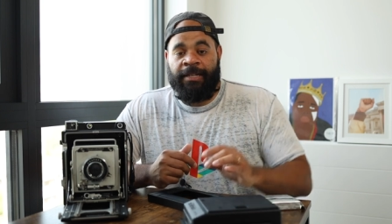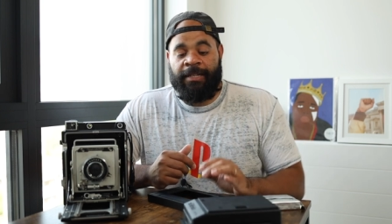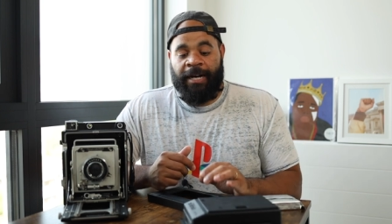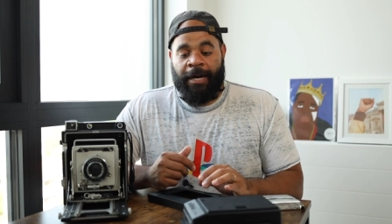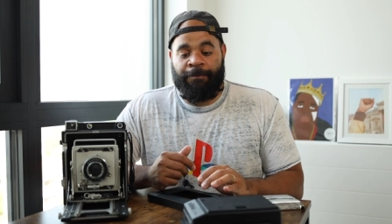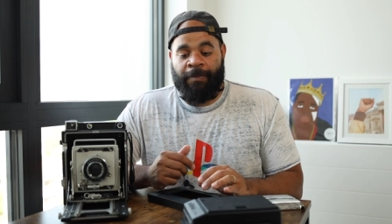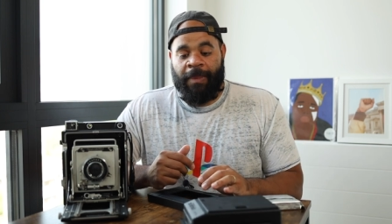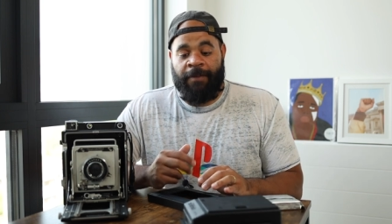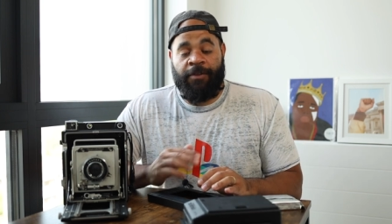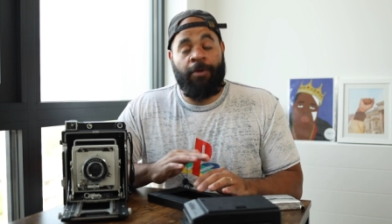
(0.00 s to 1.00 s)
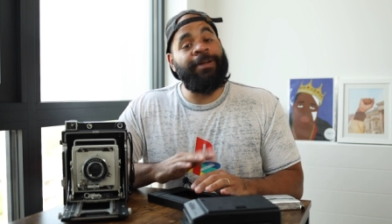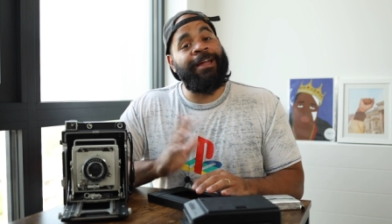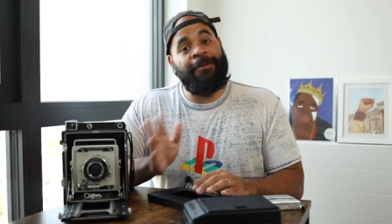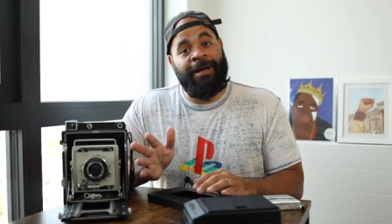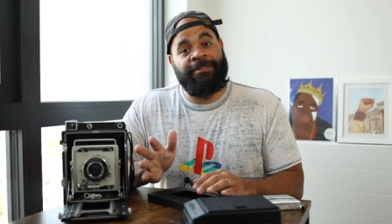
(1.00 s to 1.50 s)
Um, if you don't
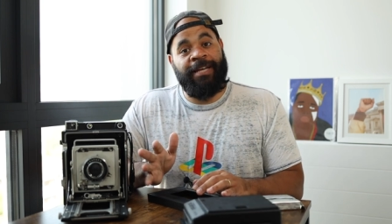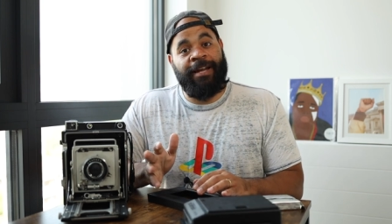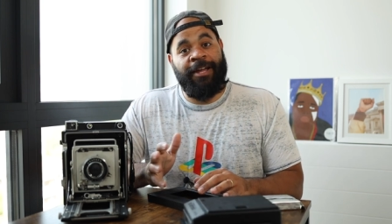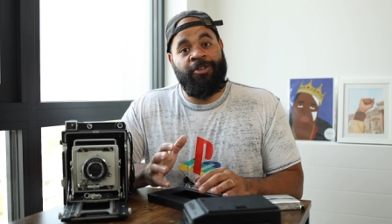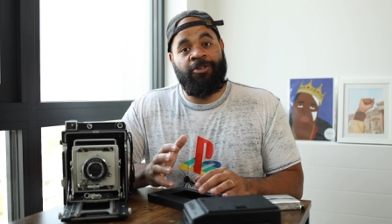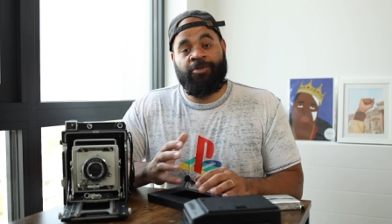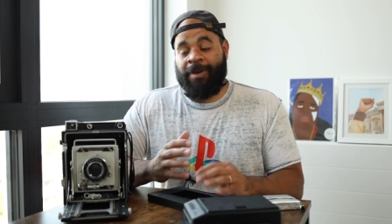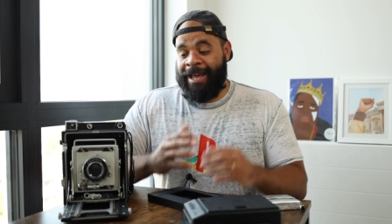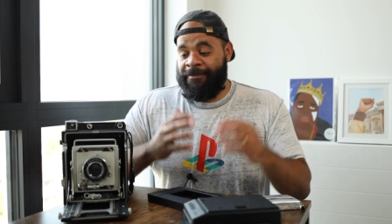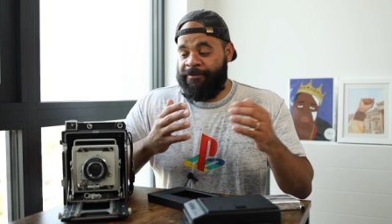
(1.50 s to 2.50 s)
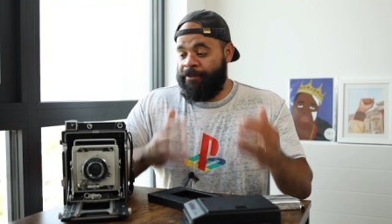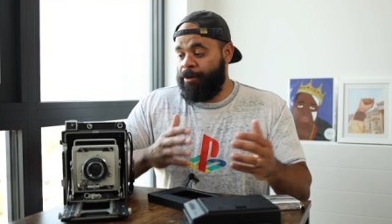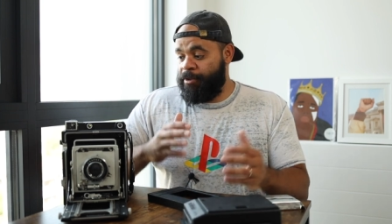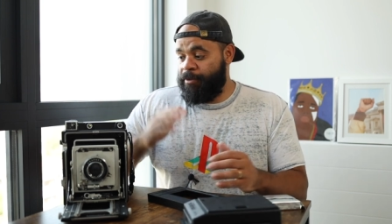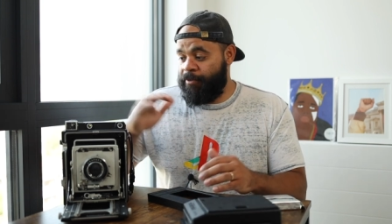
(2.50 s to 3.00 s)
care about that and you just want to have
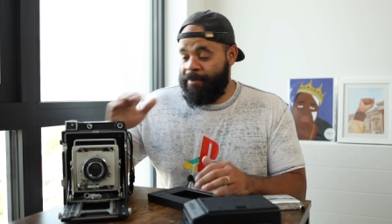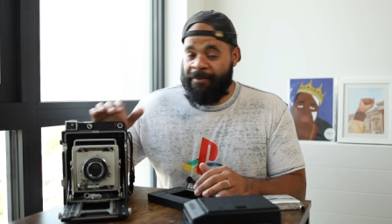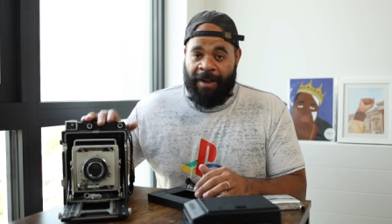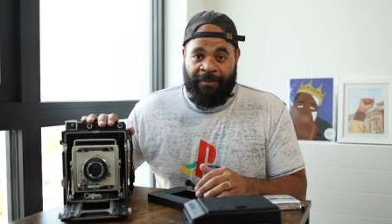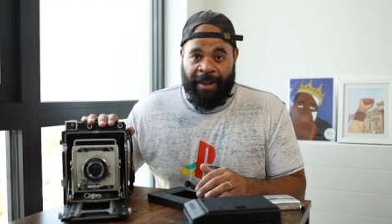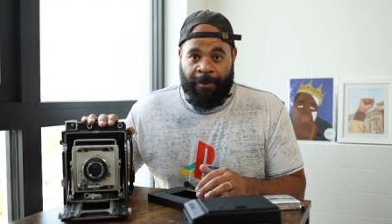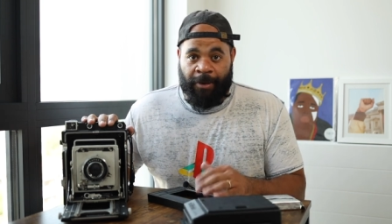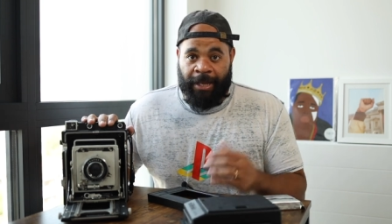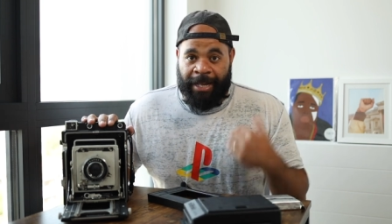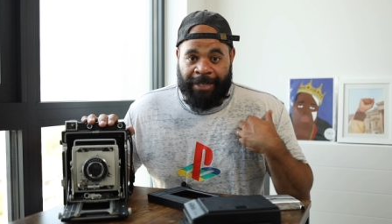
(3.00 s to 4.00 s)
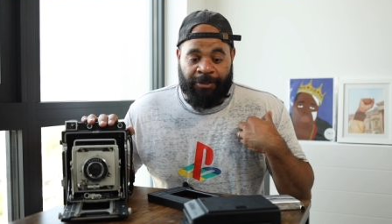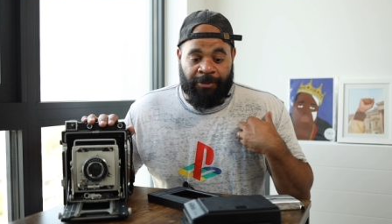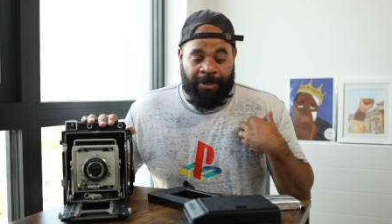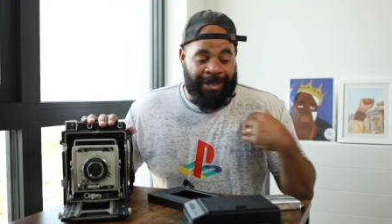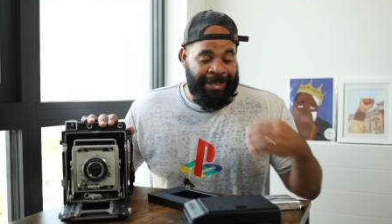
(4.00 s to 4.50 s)
fun with your 4x5 camera like I
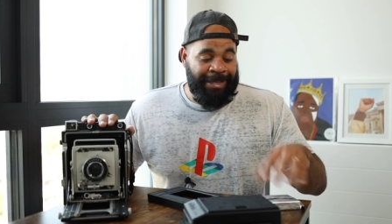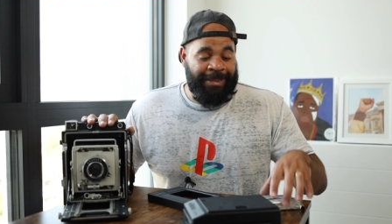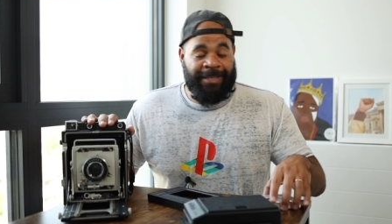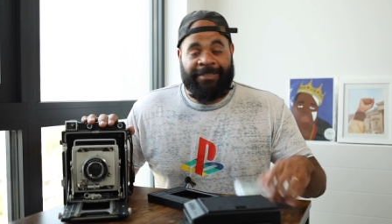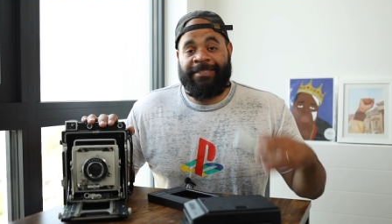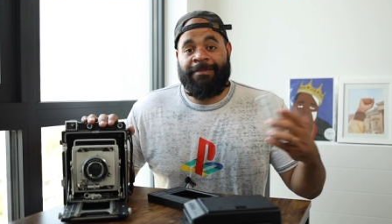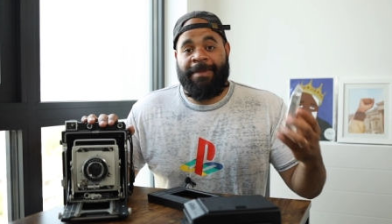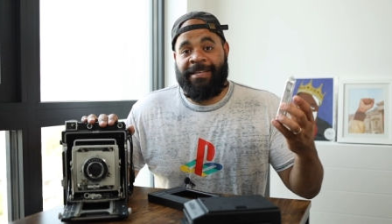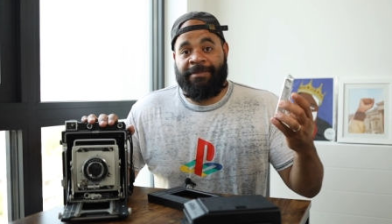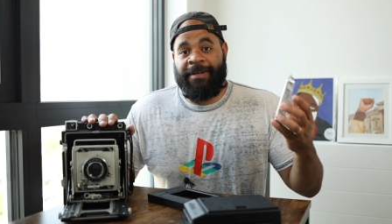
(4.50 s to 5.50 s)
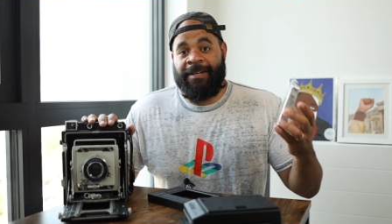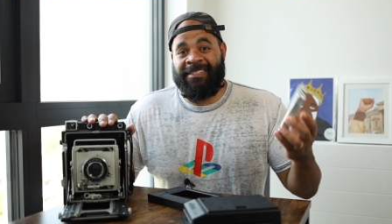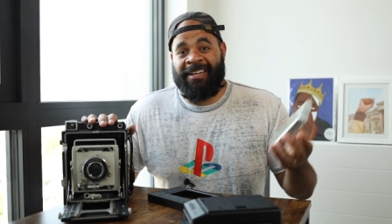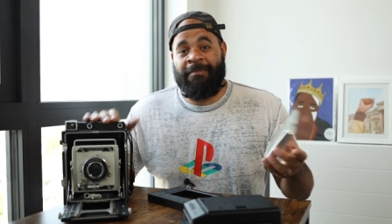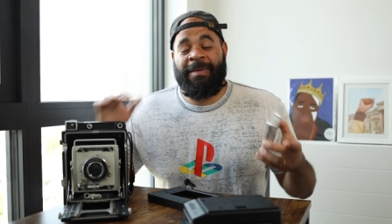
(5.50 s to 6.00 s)
do, this is amazing
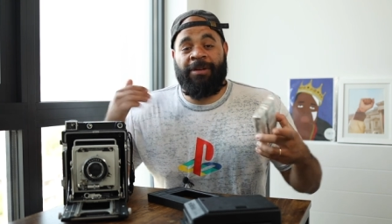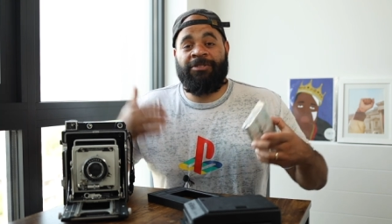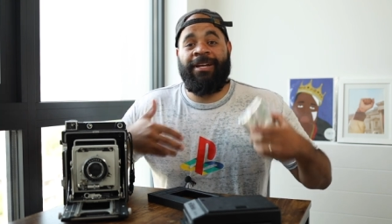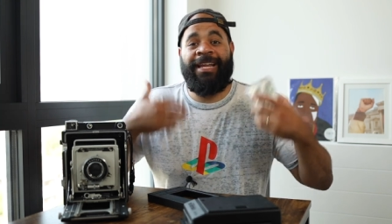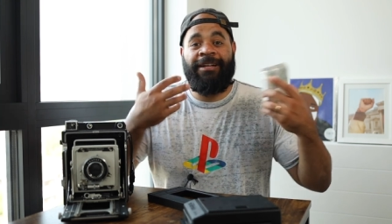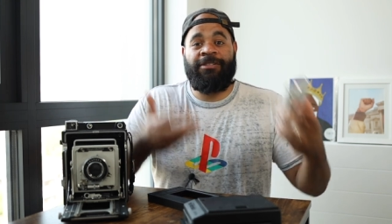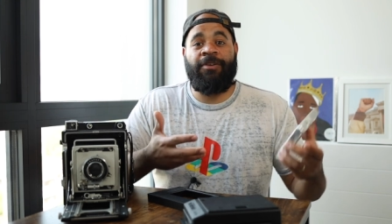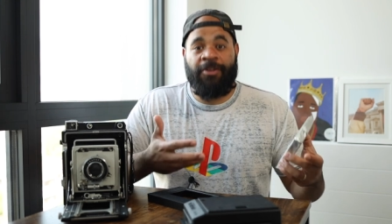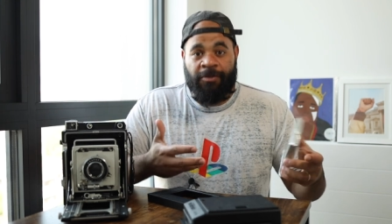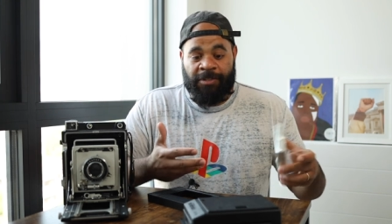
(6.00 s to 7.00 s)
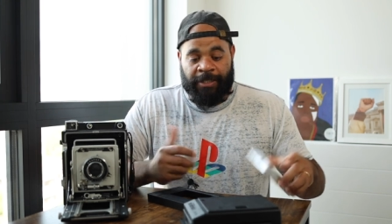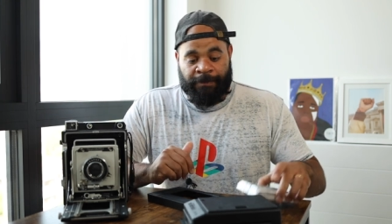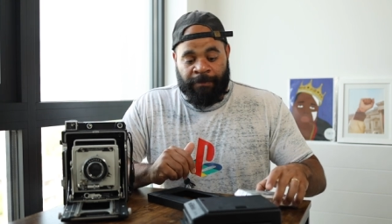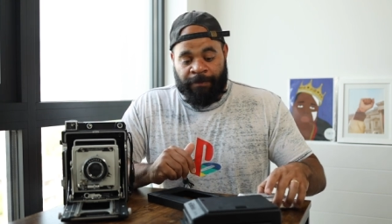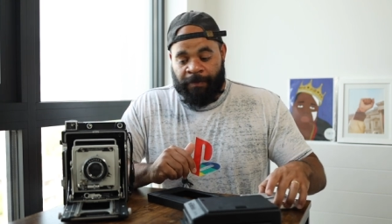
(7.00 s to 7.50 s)
because it compels you to get out there and use it.
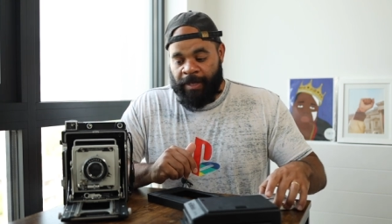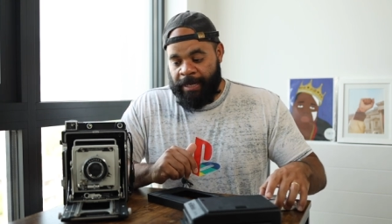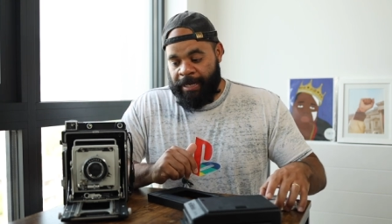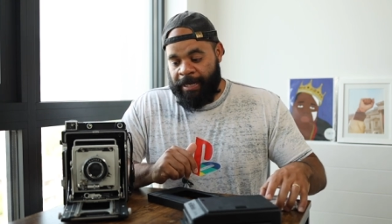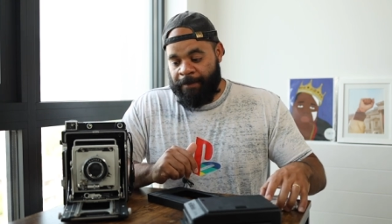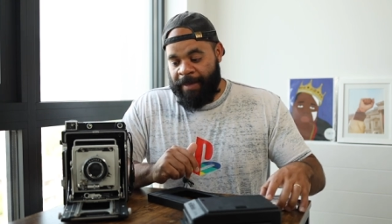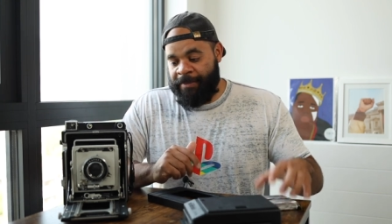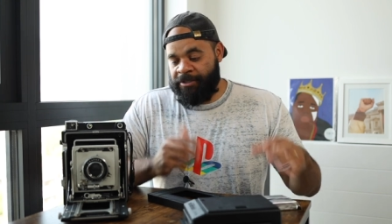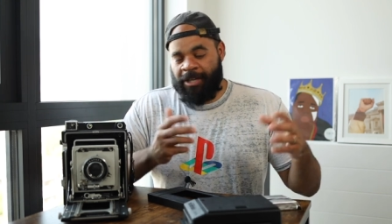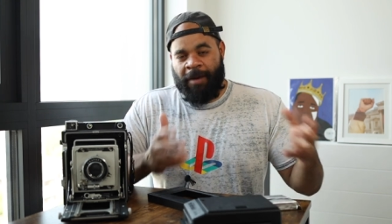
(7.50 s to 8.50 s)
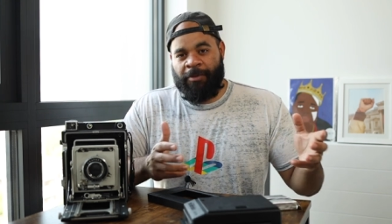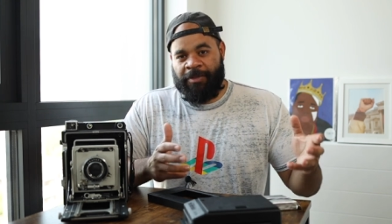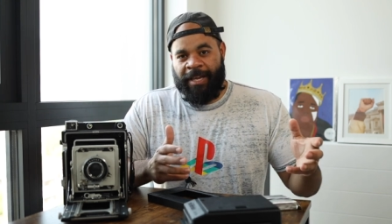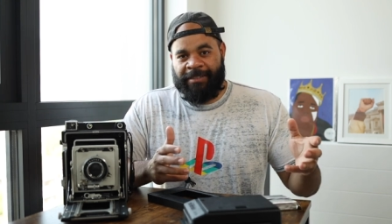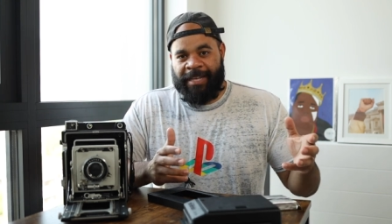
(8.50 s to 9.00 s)
Um, and there's a couple
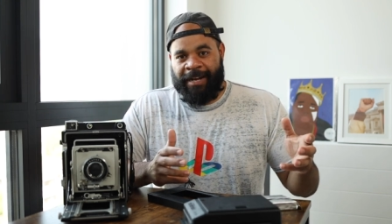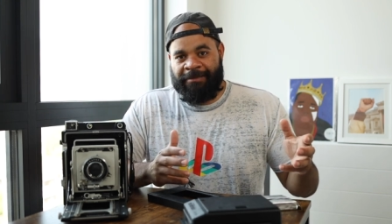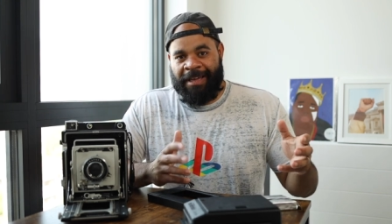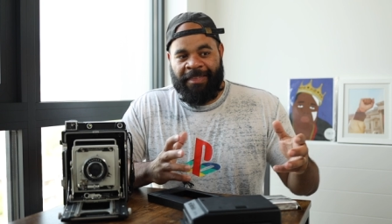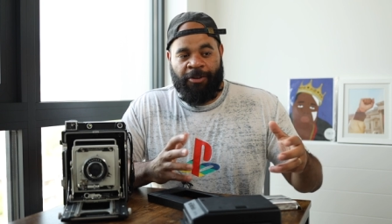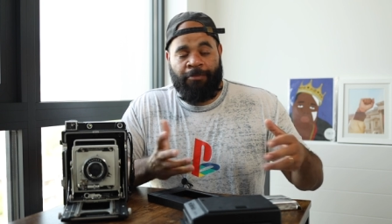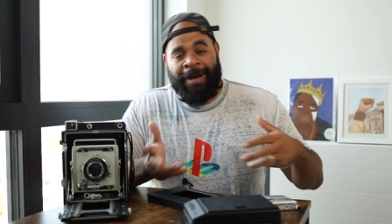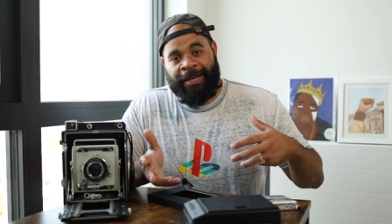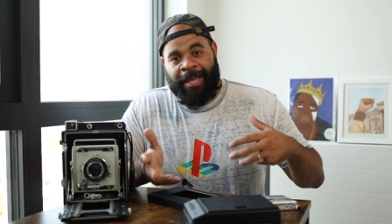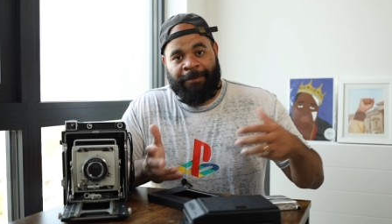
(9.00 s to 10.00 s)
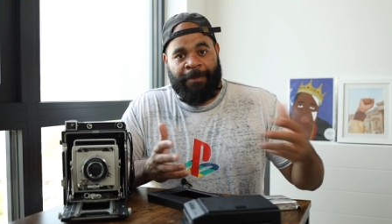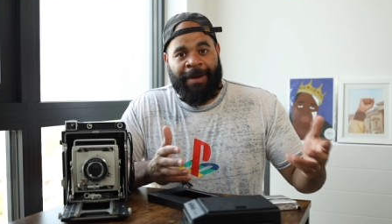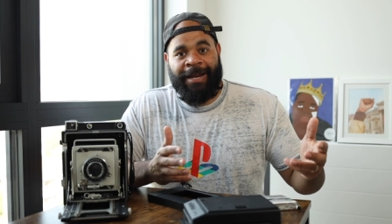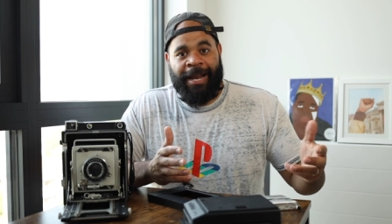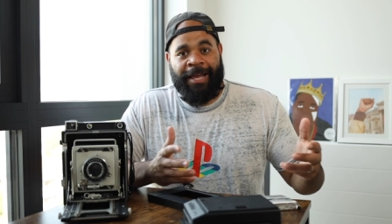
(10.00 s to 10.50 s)
things that I think you might like but
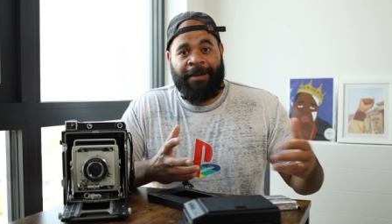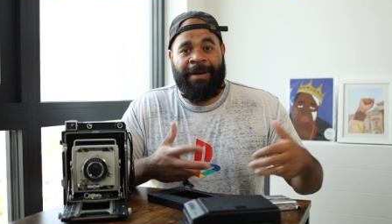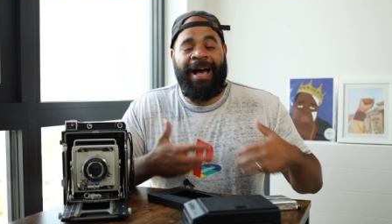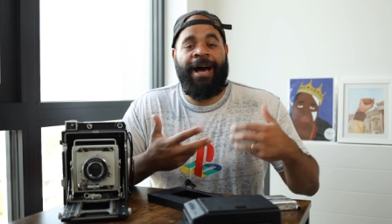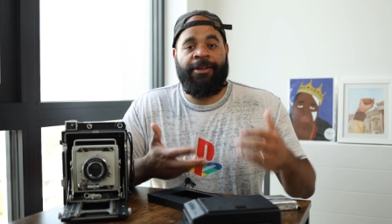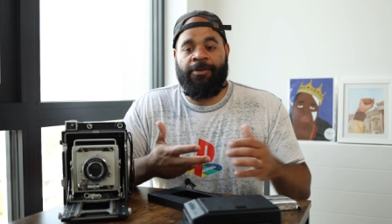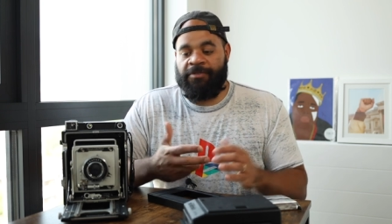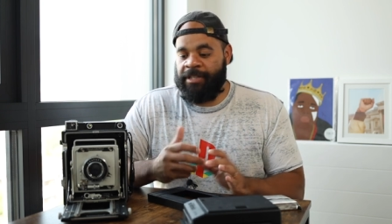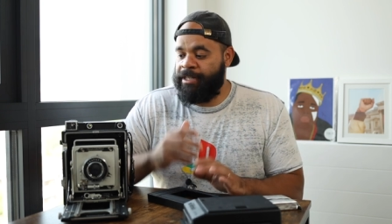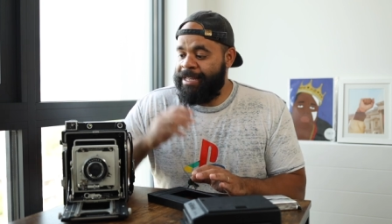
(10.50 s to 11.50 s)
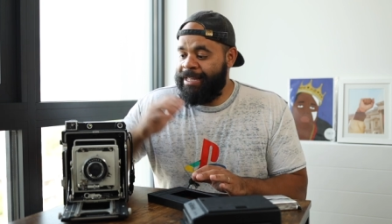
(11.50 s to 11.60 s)
might not like about how to use it